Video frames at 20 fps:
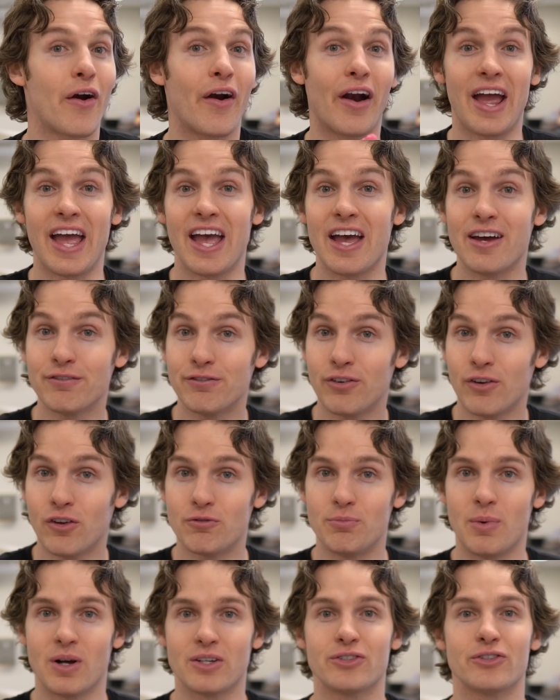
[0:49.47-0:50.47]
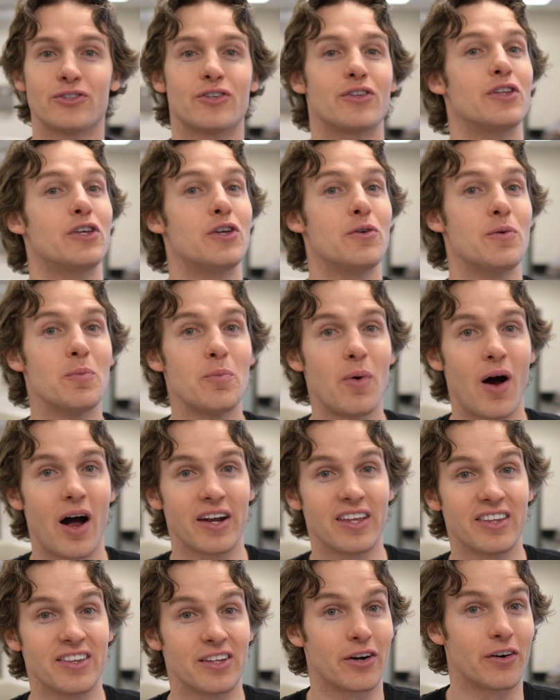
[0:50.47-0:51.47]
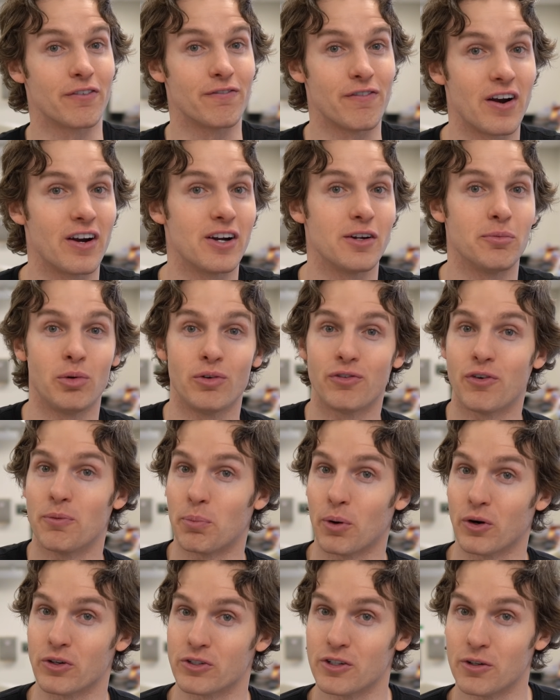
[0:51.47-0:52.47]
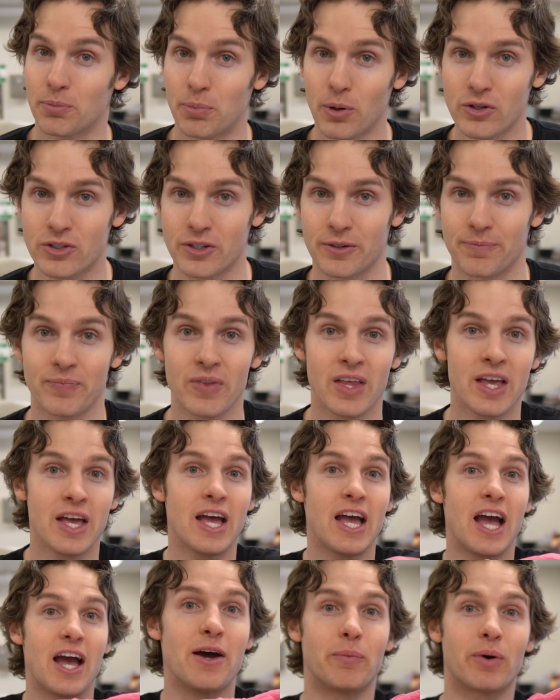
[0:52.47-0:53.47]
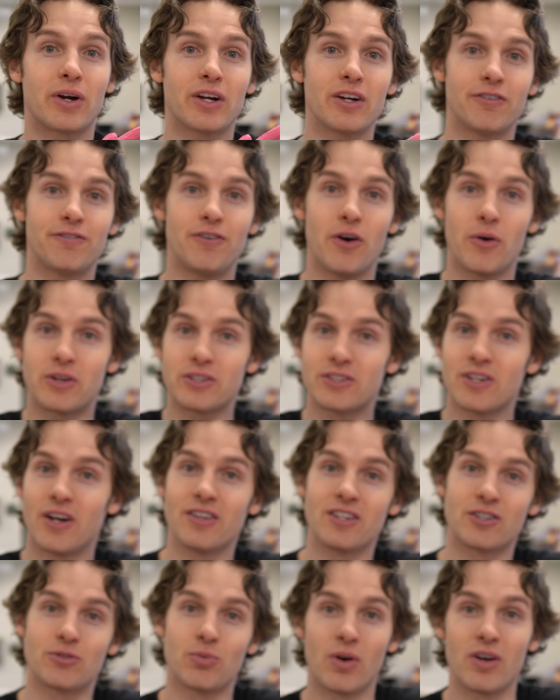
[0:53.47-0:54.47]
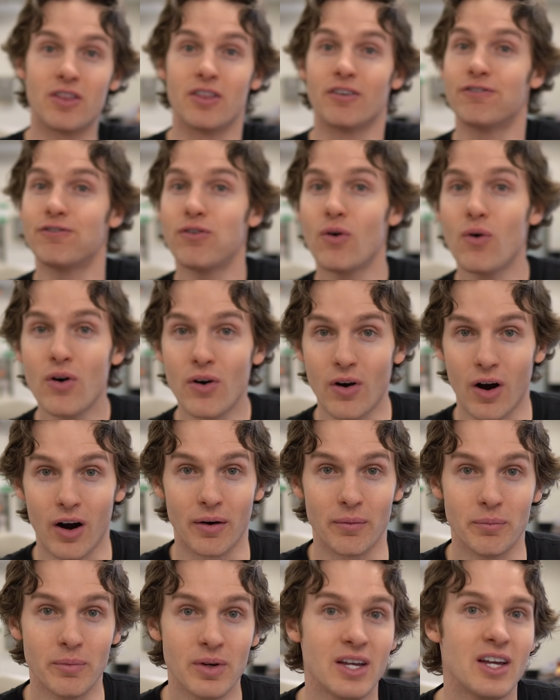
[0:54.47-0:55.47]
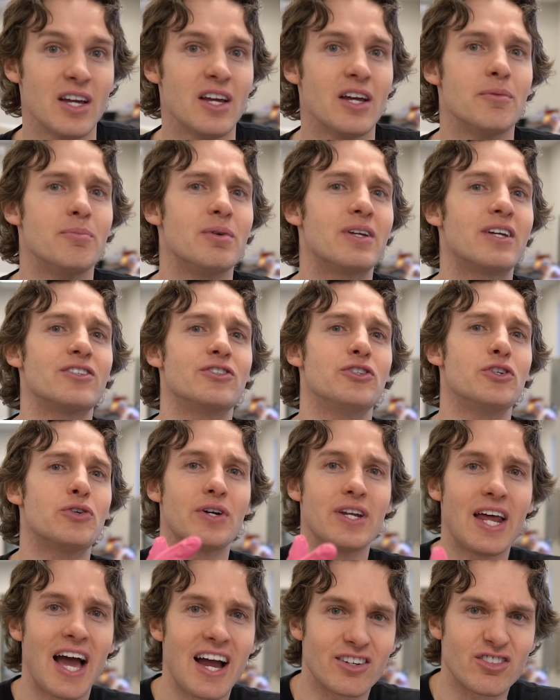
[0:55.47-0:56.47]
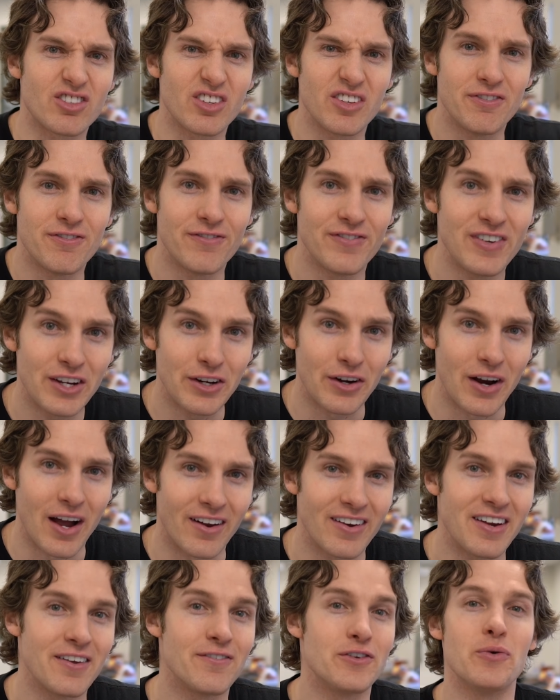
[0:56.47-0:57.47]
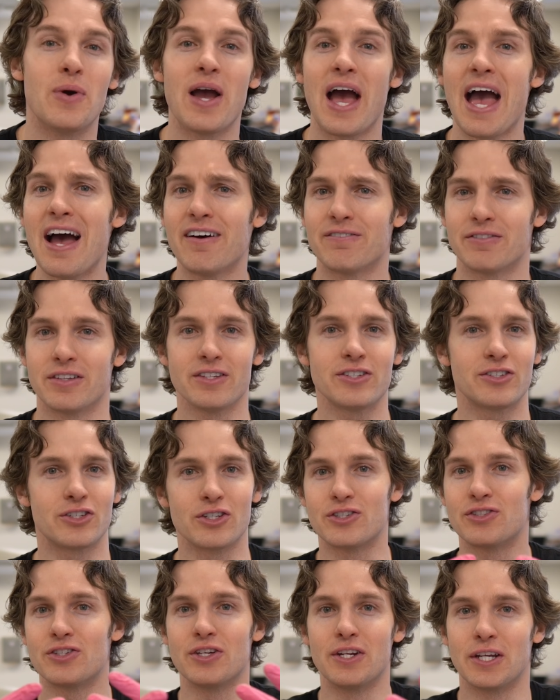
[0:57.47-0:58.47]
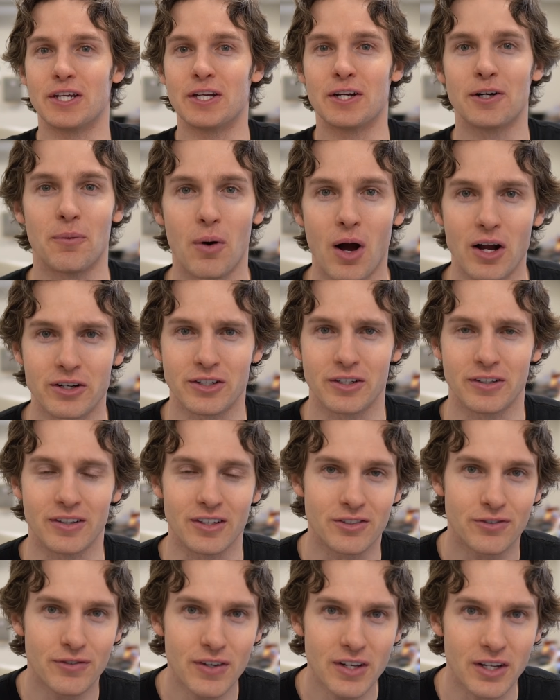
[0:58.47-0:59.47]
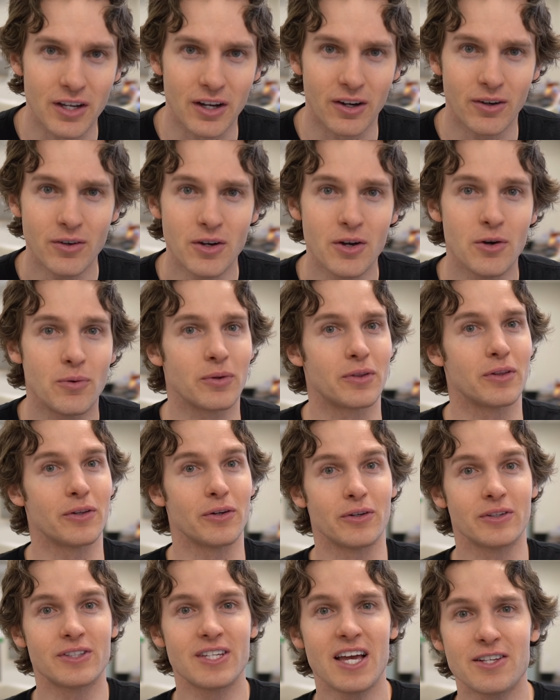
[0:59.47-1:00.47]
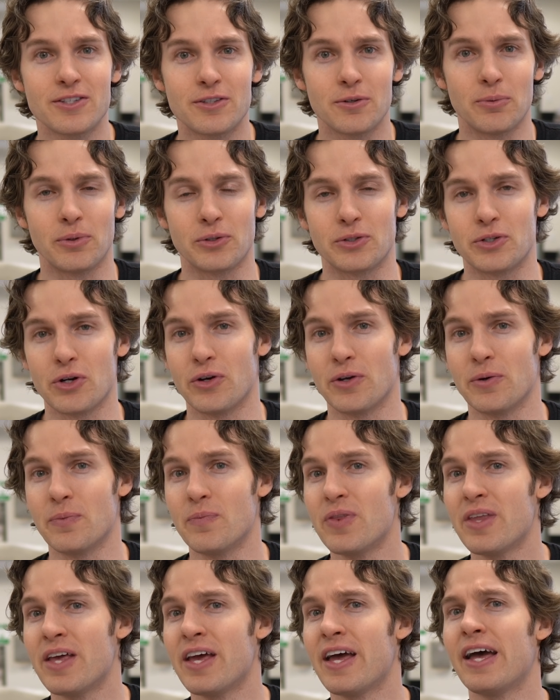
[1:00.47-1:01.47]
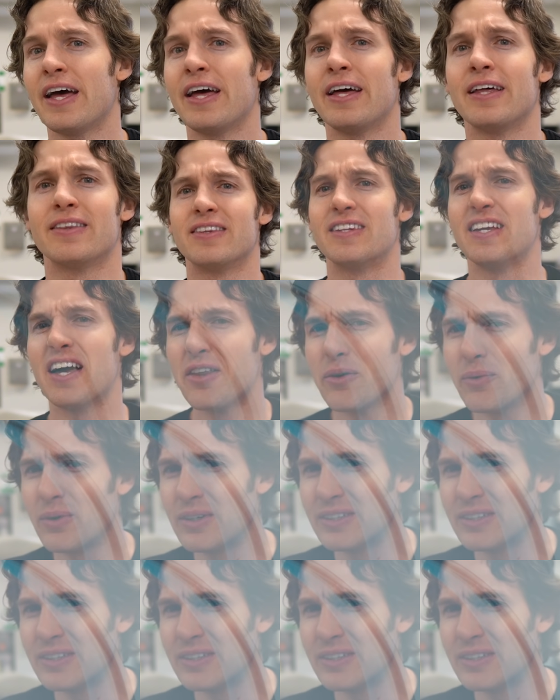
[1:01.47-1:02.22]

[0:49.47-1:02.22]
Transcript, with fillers: are a handful of muscles in the human body that are variable from person to person. And we're gonna focus on this one in the forearm because you can actually figure out if you have this just sitting here watching this video with a little test that we'll show you. The other